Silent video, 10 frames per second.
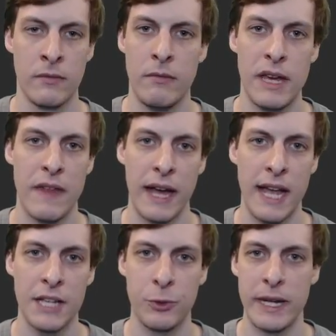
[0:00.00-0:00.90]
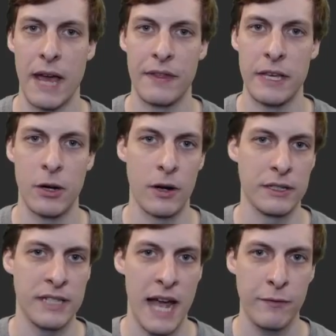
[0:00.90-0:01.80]
In that case, we get the current
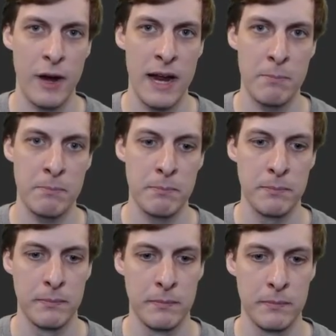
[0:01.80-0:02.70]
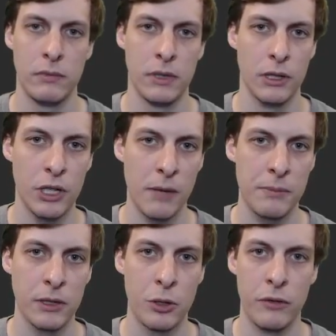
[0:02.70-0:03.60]
stack frame, look up the
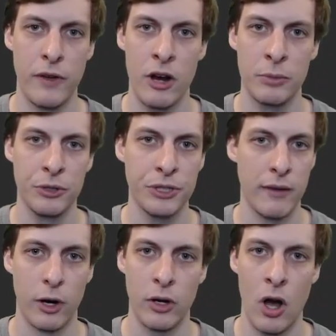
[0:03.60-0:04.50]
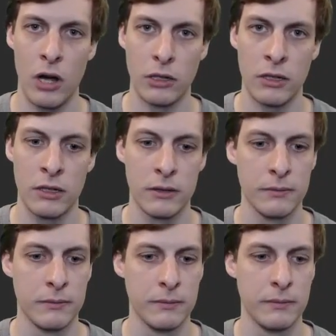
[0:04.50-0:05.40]
local variables of our caller,
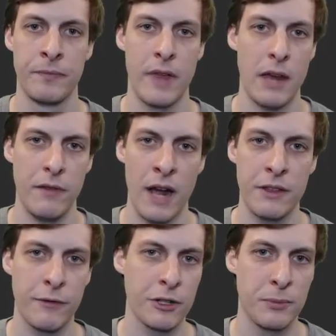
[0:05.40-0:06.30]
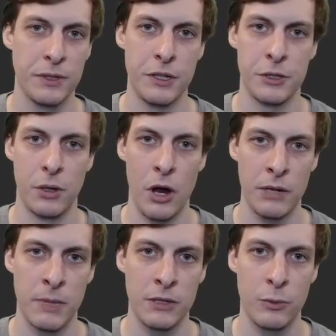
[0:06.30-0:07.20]
and find the first positional
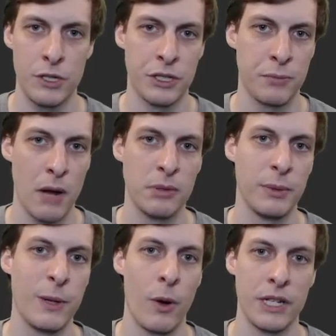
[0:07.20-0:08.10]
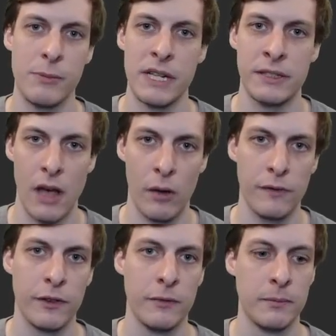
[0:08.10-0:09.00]
argument, which is probably going to be self.
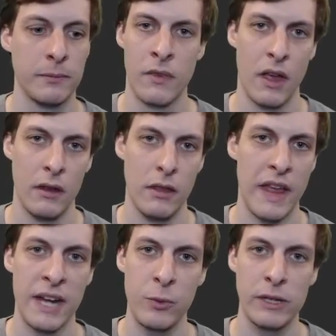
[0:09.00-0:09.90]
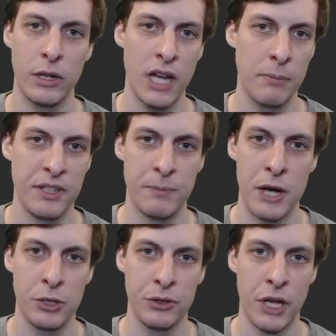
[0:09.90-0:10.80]
Then we look up the
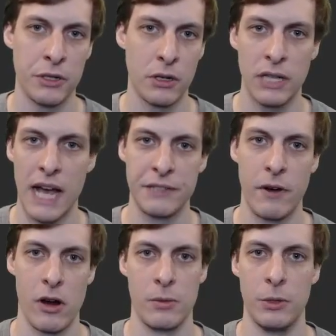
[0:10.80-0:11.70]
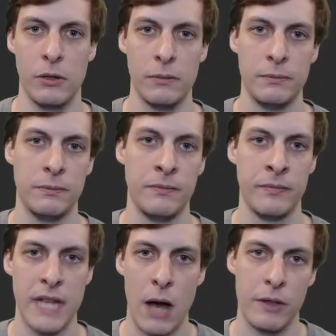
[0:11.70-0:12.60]
special dunder class variable.
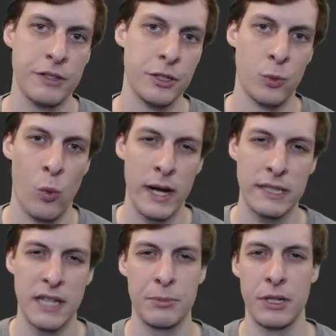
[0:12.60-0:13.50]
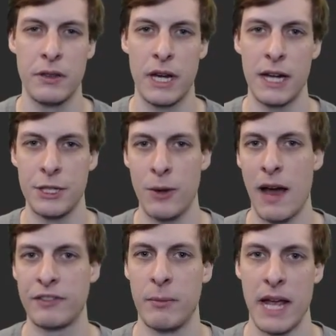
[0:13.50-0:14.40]
Now this is one exception that I do
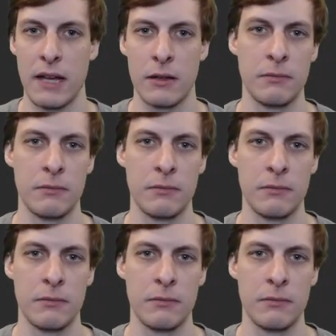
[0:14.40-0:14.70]
have to make.